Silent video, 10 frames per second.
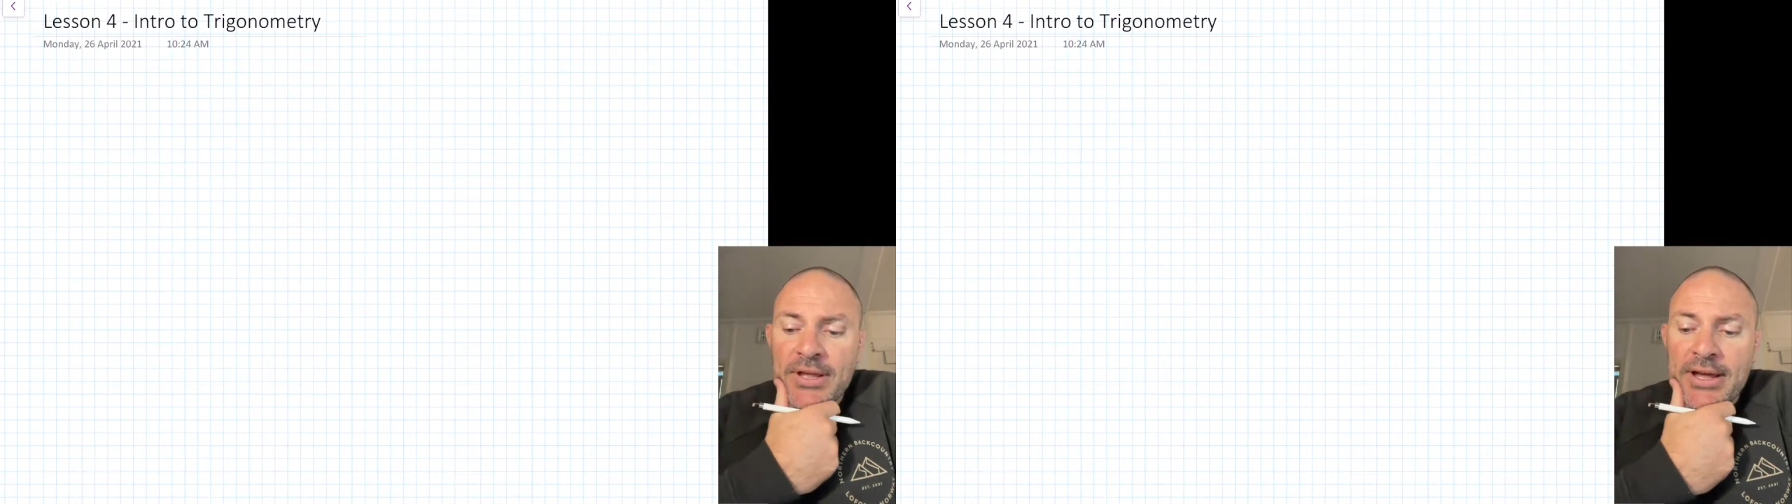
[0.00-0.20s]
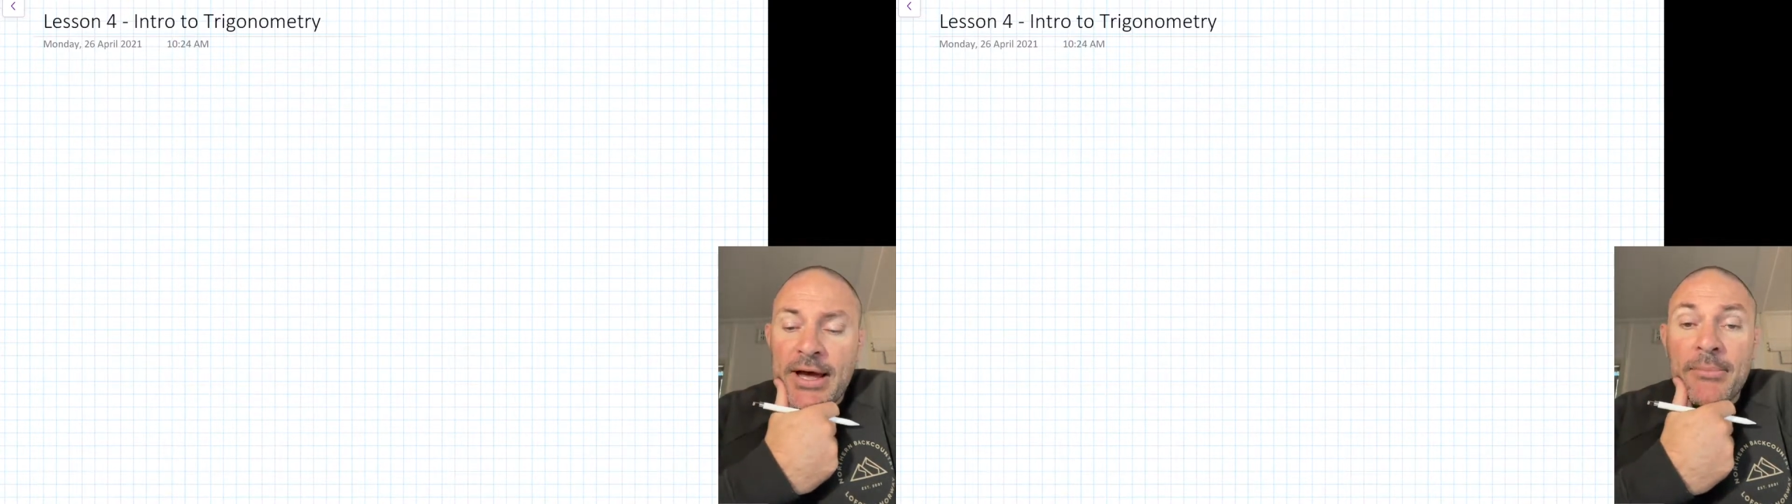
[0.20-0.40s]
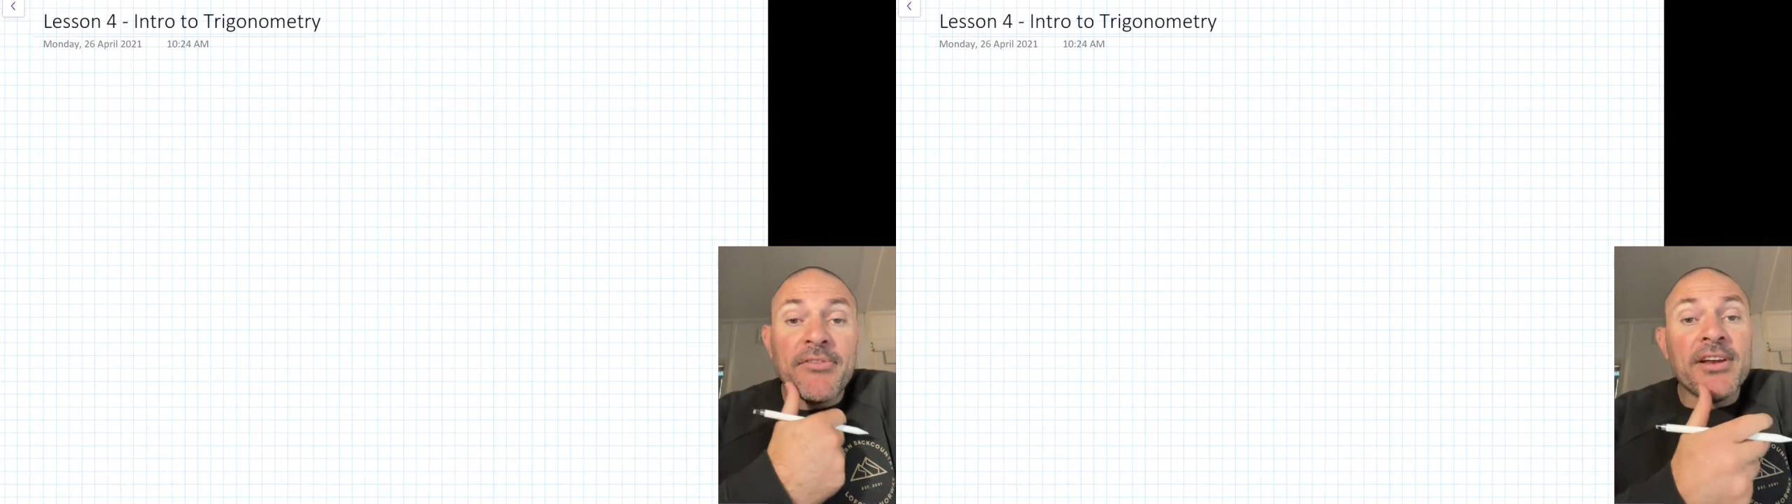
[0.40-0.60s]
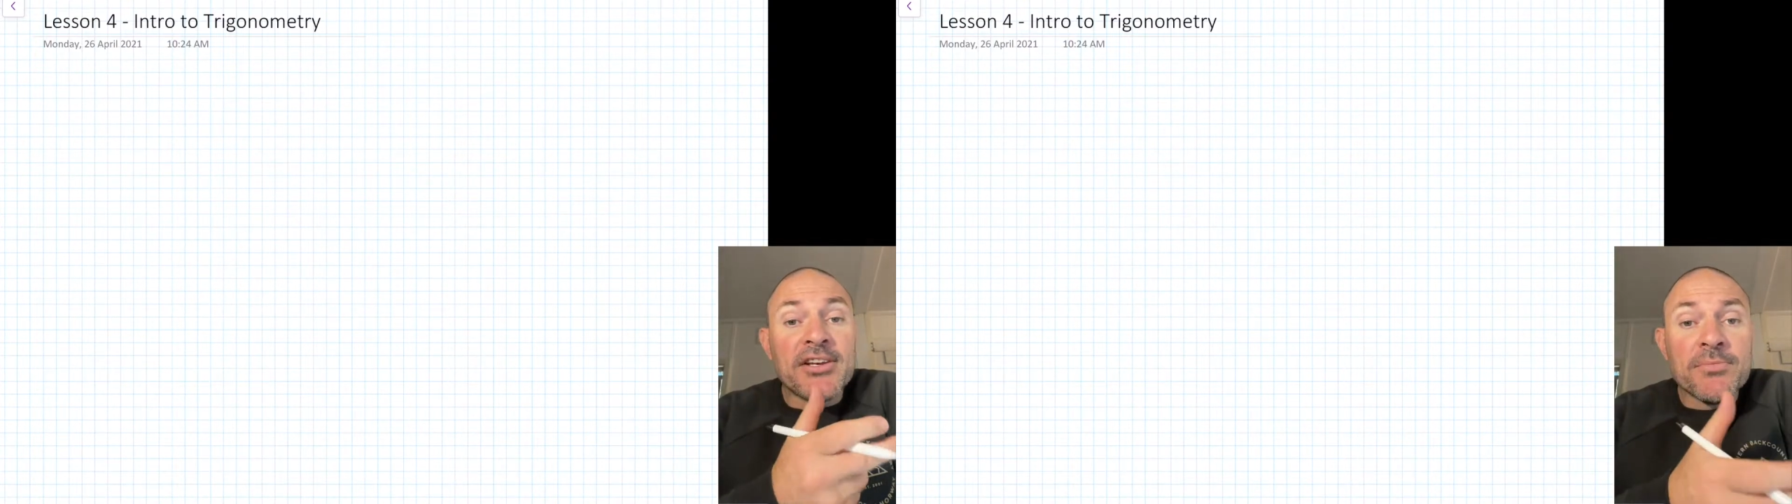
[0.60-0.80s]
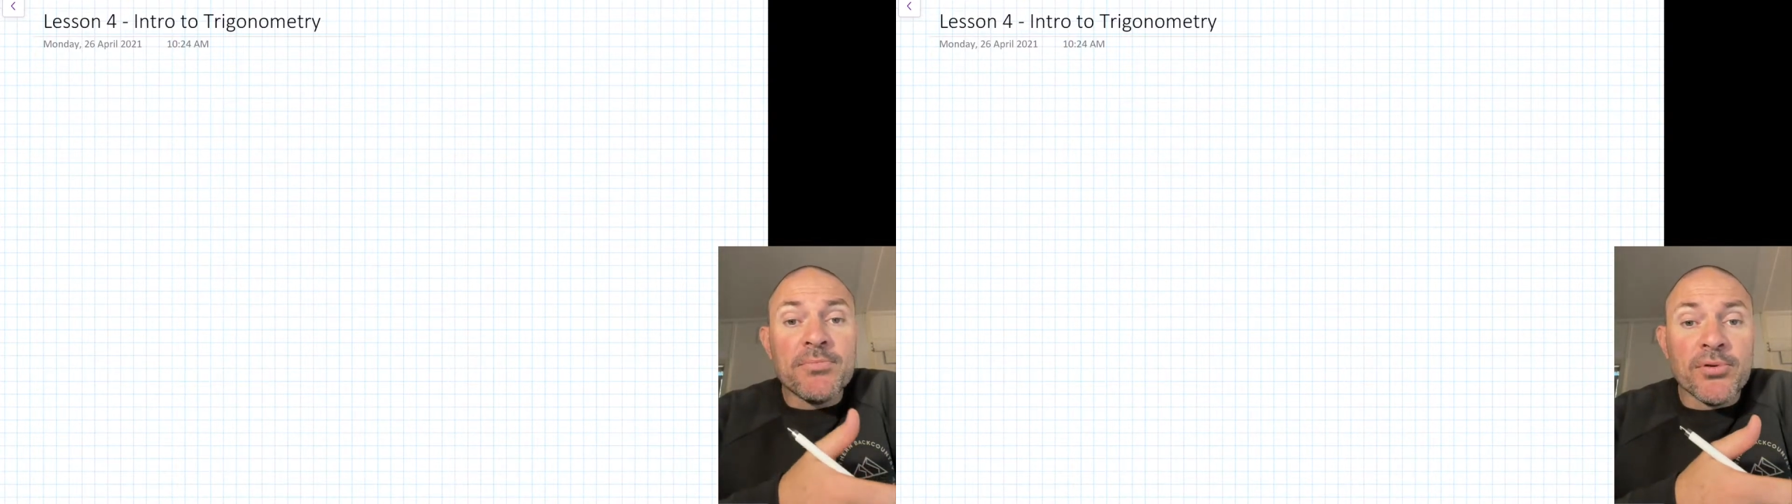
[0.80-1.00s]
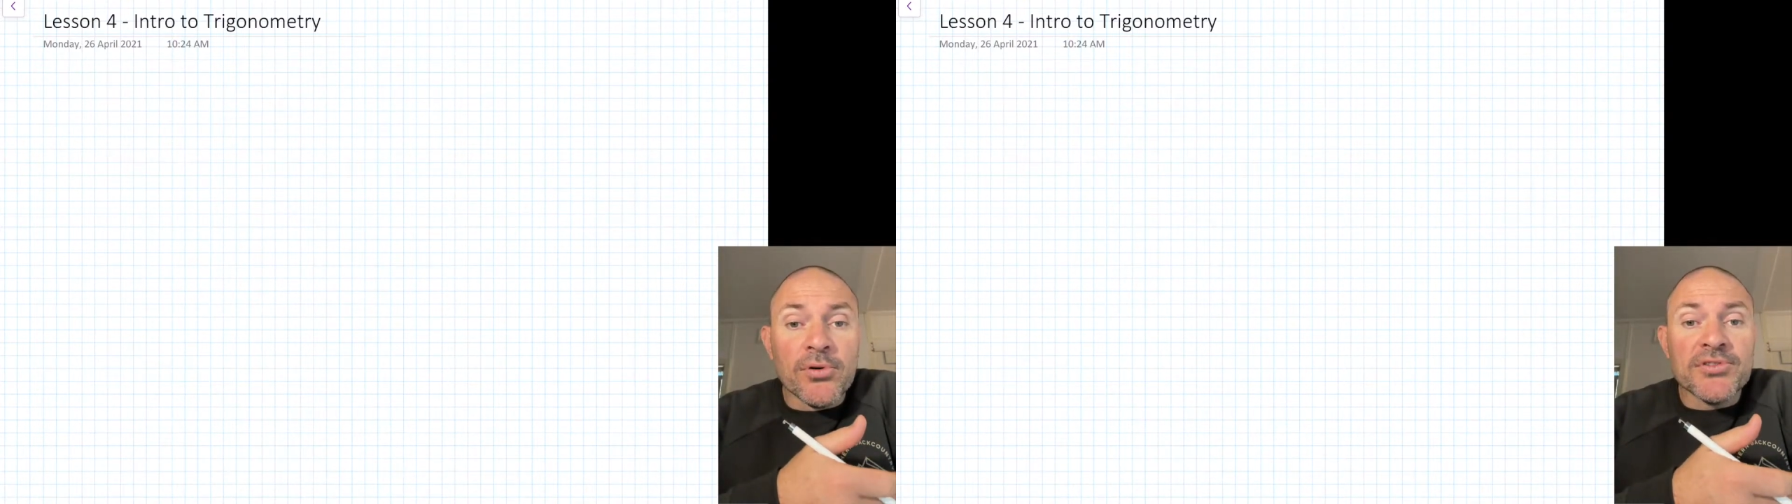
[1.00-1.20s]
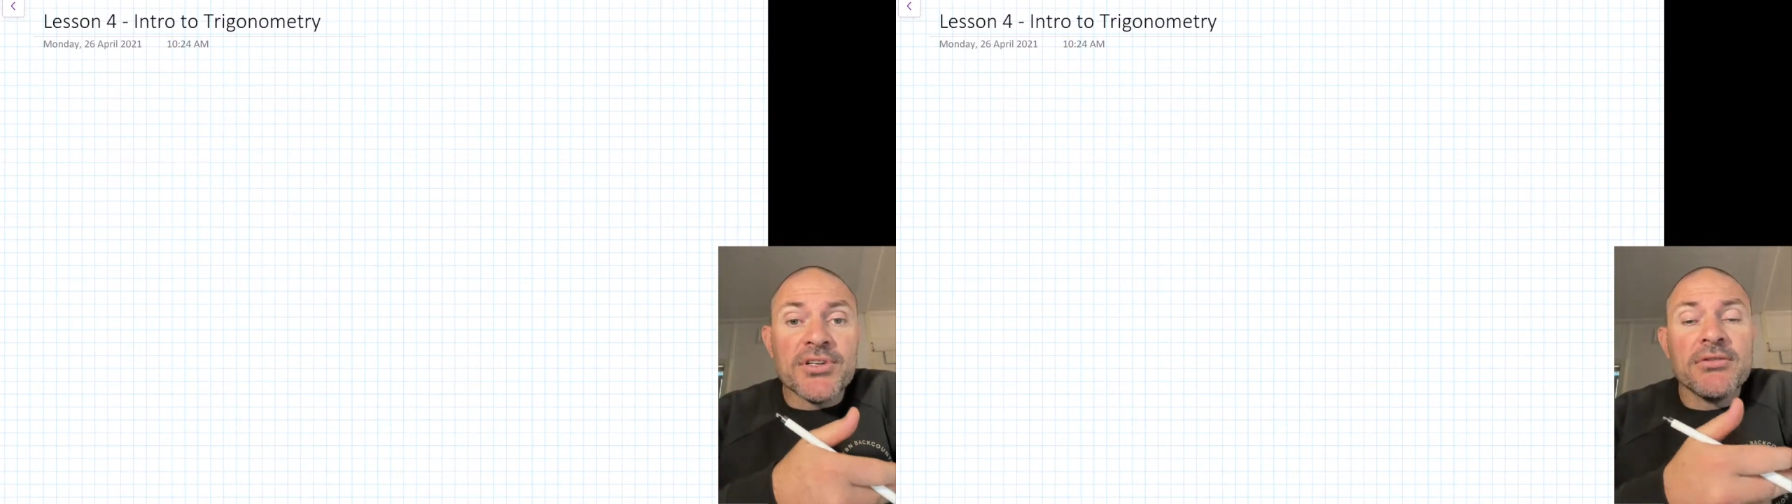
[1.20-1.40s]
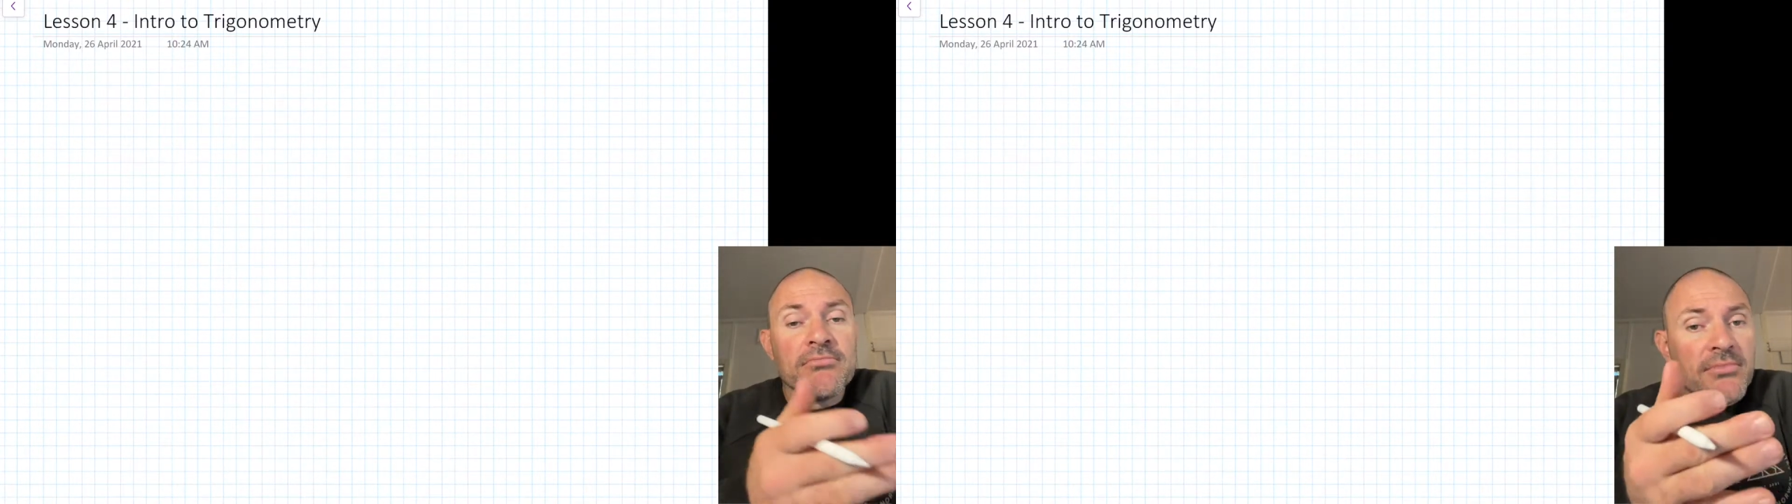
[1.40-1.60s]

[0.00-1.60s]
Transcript: If you need to pause it,